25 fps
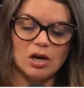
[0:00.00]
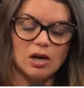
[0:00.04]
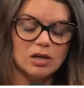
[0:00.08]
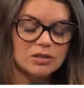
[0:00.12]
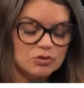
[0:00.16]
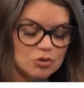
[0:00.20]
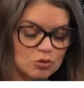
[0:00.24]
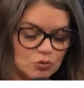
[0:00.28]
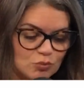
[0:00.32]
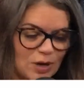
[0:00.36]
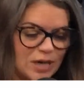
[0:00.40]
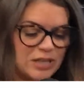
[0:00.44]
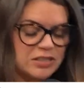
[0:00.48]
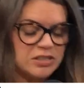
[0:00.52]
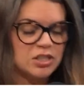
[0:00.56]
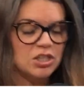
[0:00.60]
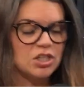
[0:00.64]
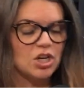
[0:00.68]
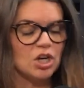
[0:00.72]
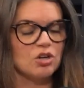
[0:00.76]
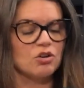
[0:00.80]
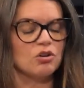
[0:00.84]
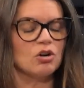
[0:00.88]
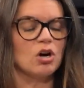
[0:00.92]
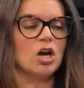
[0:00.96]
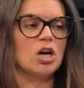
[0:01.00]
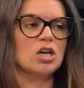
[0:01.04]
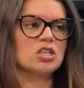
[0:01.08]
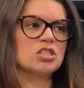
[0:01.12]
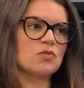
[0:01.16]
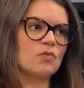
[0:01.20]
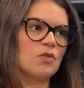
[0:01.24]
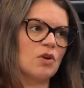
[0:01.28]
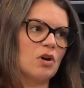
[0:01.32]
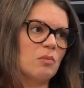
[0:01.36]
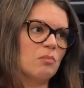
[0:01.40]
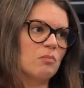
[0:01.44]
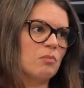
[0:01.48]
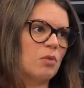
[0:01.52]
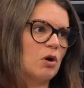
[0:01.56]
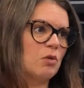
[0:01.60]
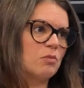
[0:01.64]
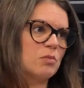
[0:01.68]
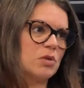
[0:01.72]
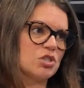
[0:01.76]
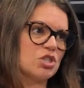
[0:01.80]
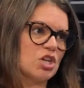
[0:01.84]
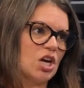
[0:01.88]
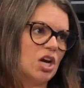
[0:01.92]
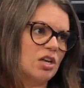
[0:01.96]
directly across from Palm
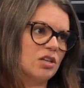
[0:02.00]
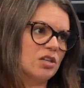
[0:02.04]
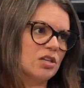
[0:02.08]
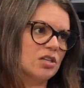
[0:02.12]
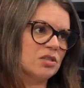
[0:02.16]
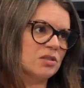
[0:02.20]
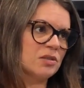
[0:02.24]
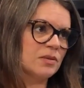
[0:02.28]
Beach Island.